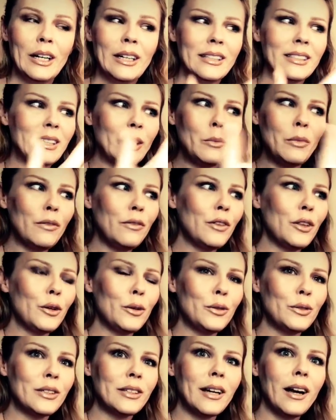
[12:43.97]
Some of
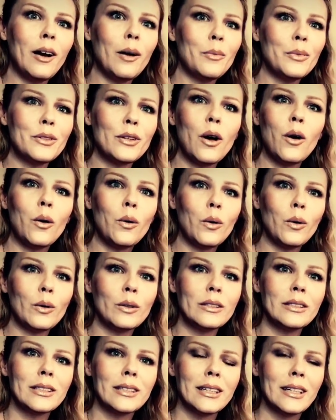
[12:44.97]
those cups
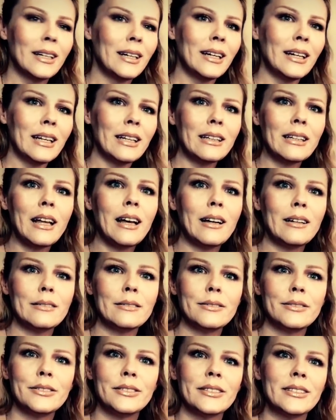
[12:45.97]
hold
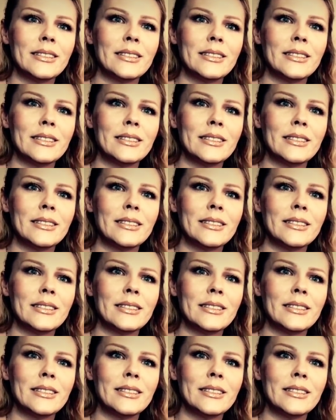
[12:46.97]
love,